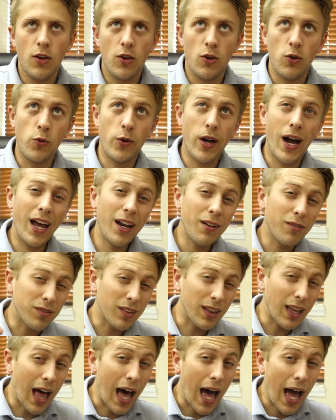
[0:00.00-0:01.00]
who kind of
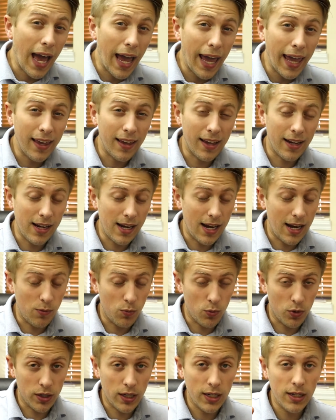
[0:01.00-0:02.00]
lie,
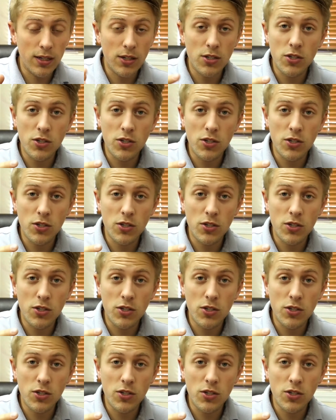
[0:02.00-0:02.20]
and we're getting